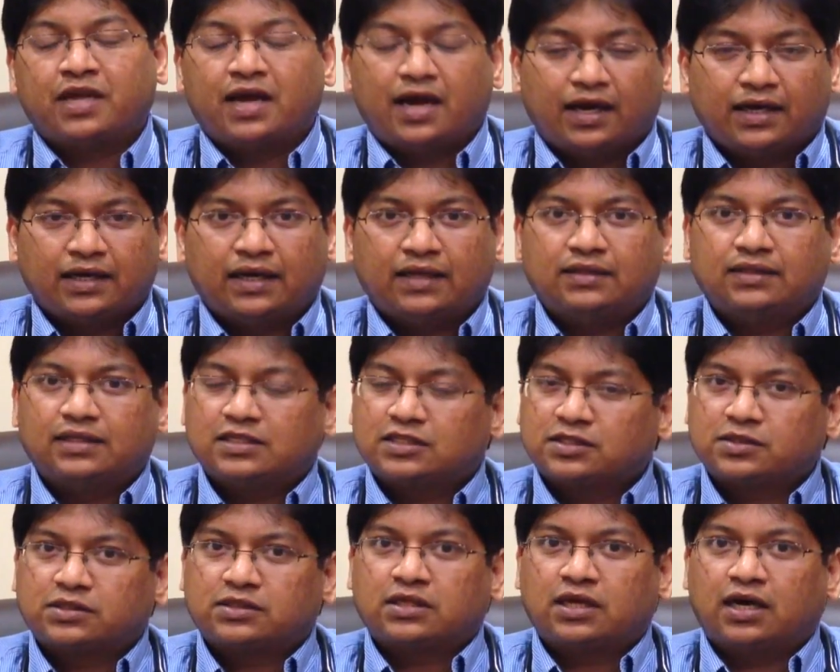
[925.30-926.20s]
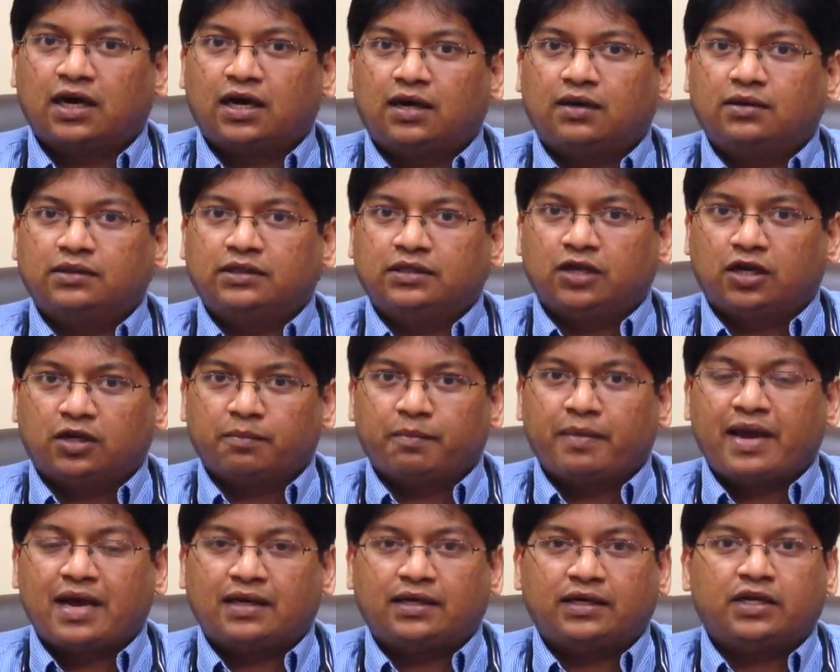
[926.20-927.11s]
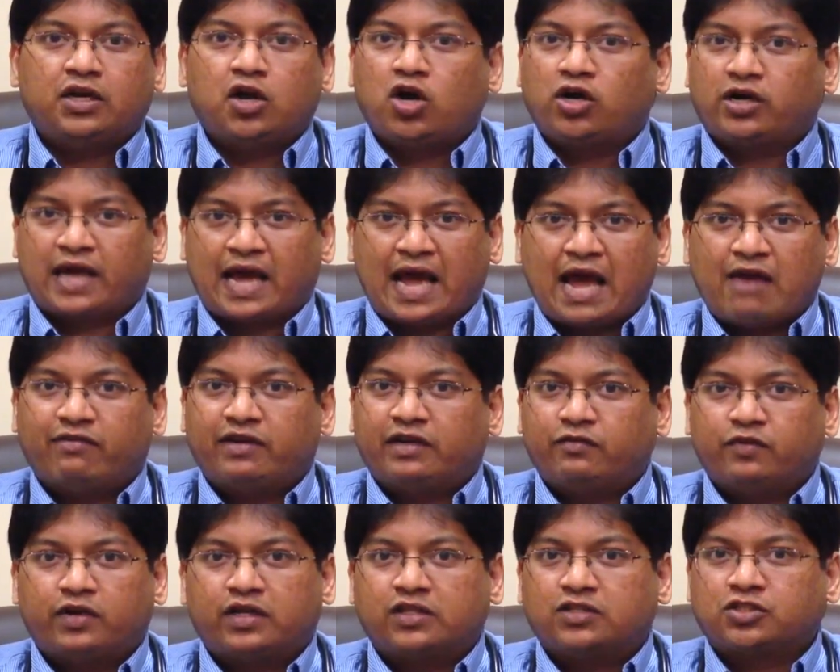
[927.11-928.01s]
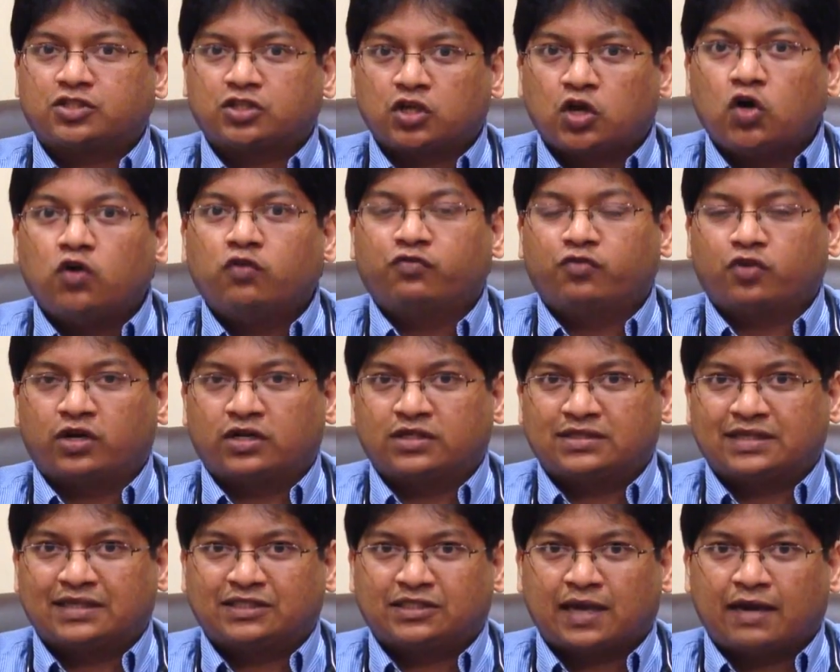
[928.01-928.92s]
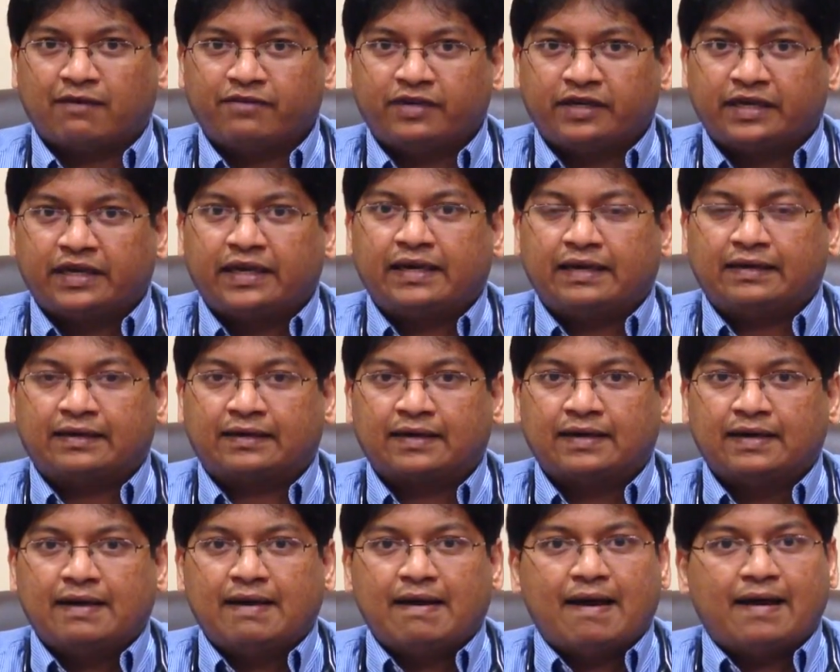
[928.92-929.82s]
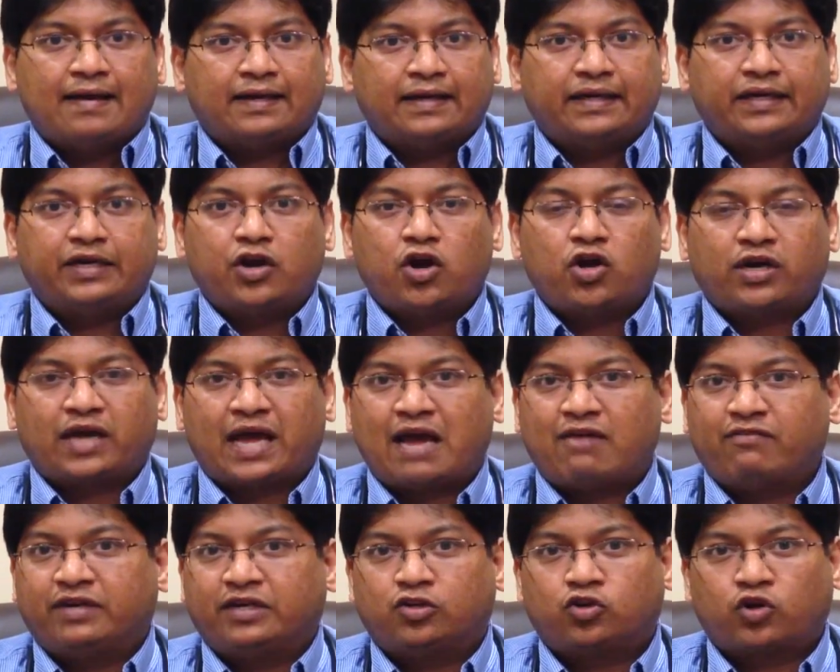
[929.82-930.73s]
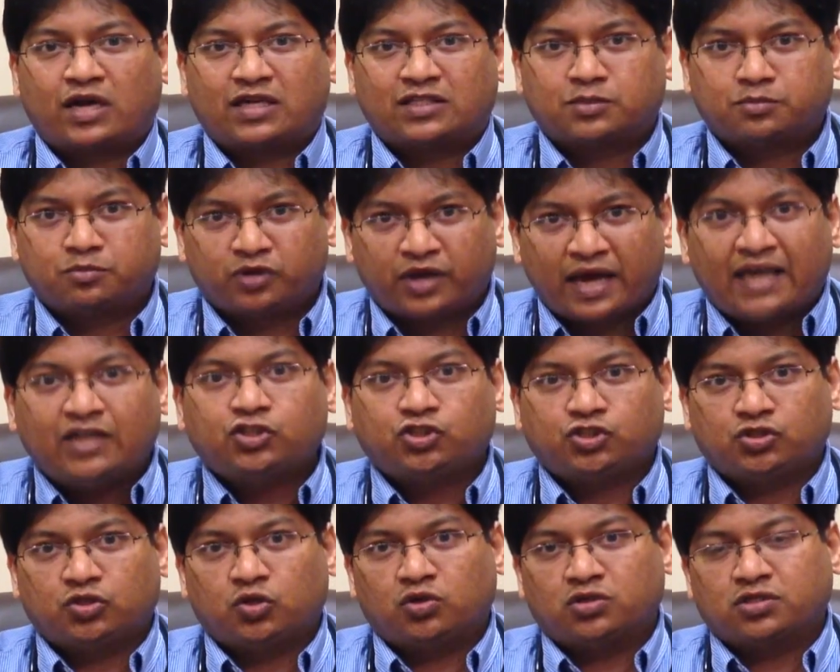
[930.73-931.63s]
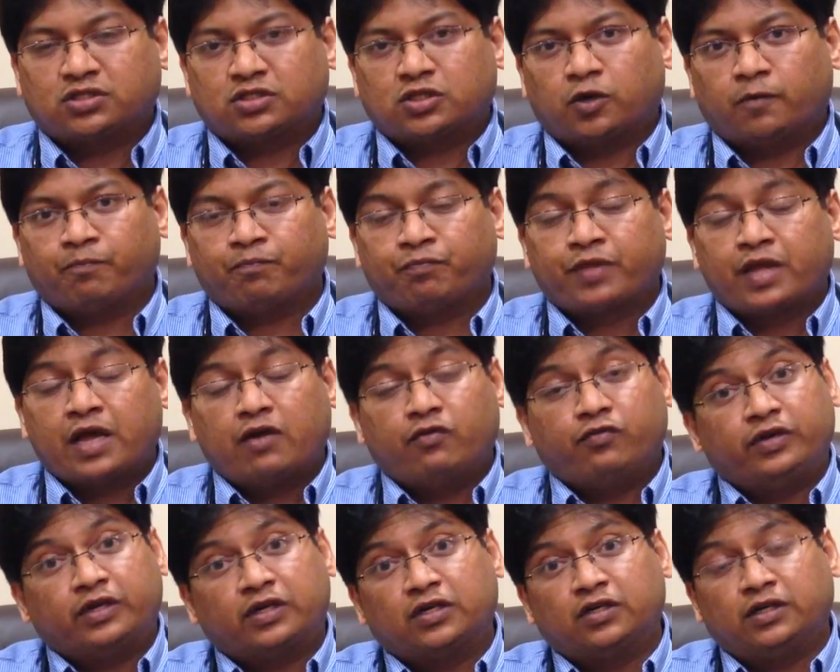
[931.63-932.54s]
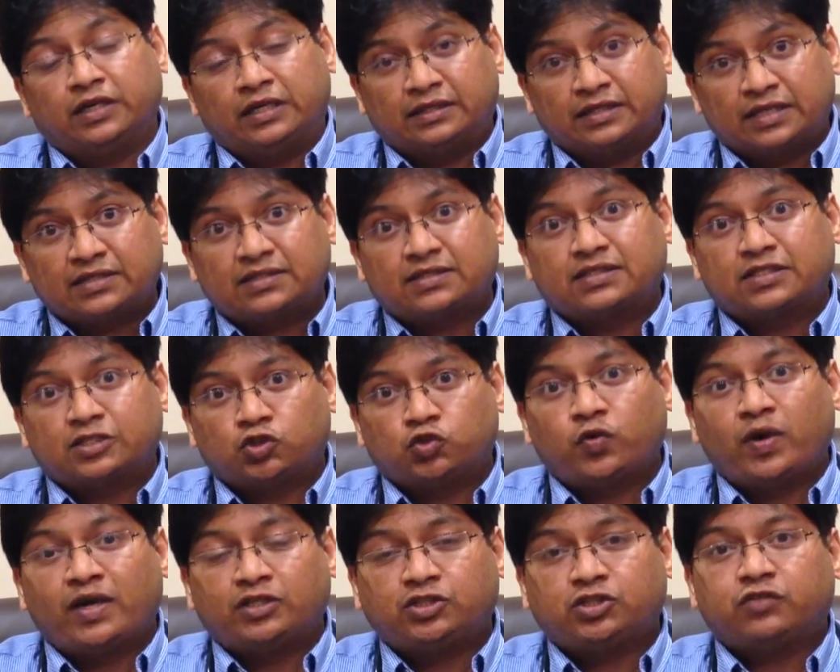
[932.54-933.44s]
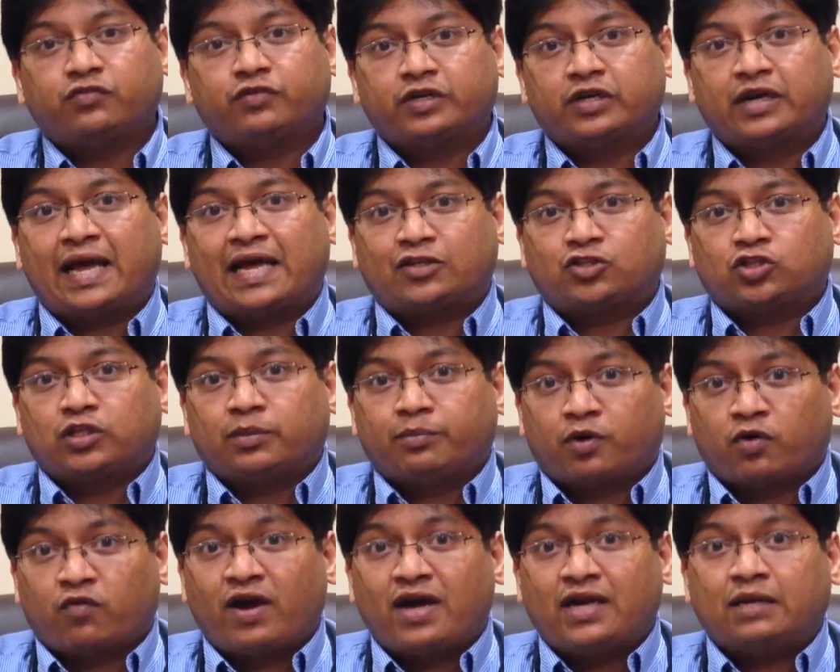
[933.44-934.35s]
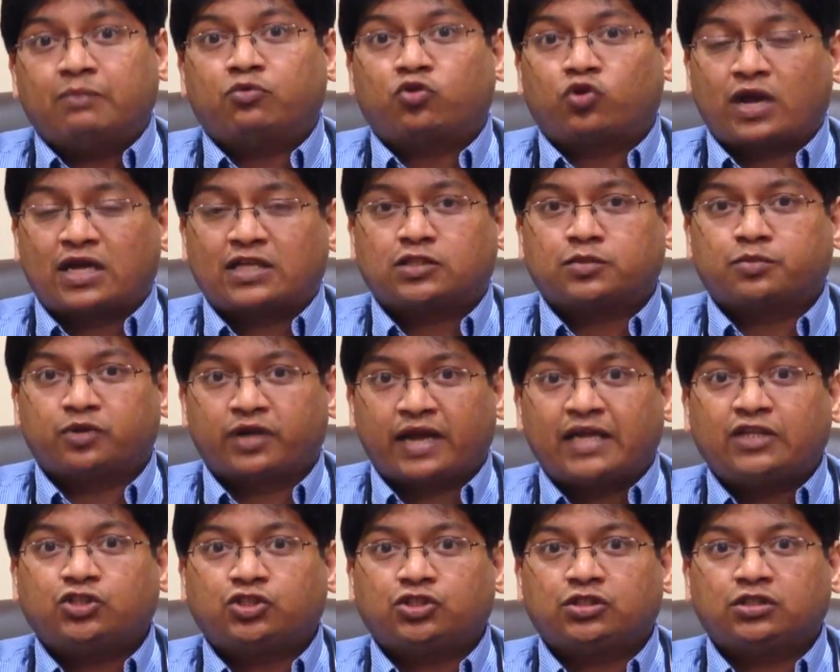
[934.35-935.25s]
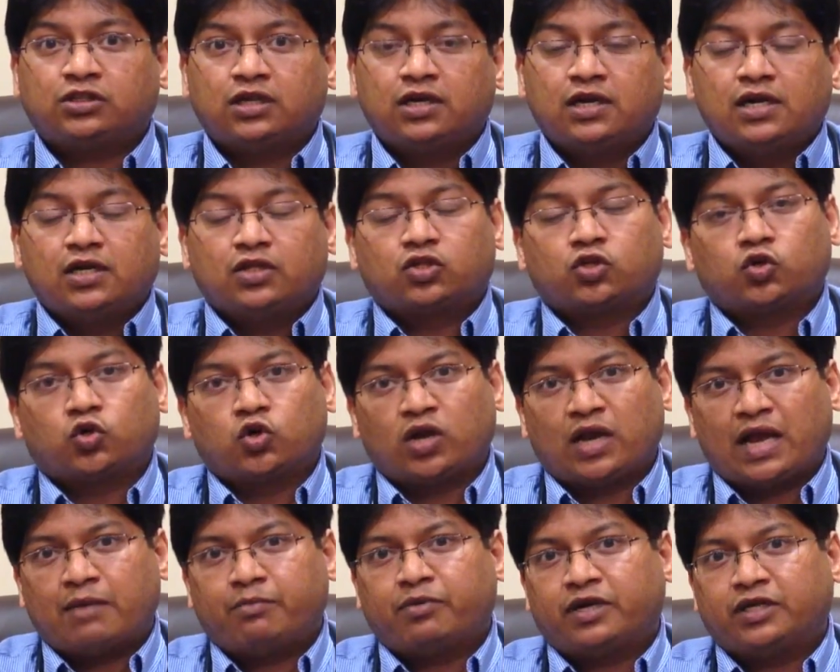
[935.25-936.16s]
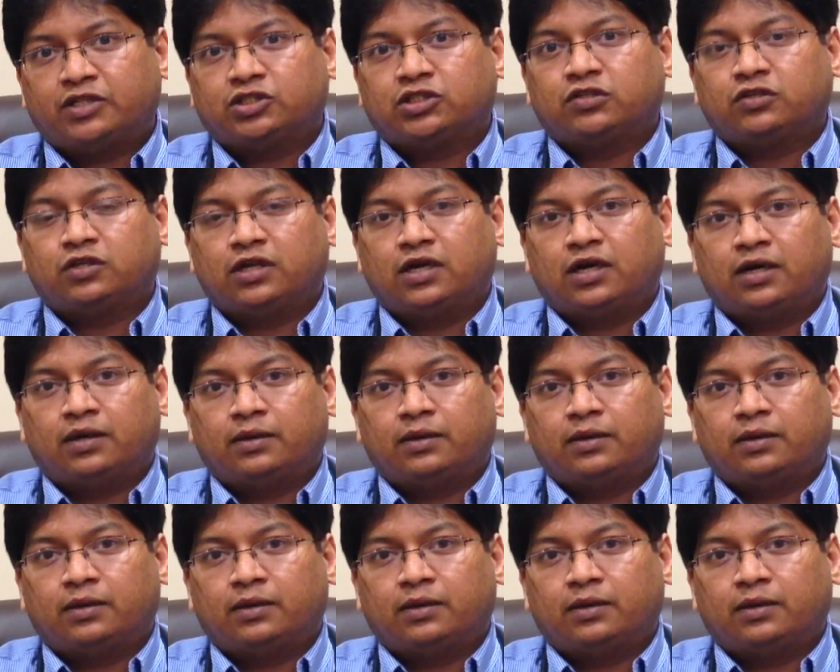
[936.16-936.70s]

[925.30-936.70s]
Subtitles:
Again, this young man did not have anywhere else to go for his HIV care, and he did not have any transportation also. In this situation, we could actually provide him transportation through collaboration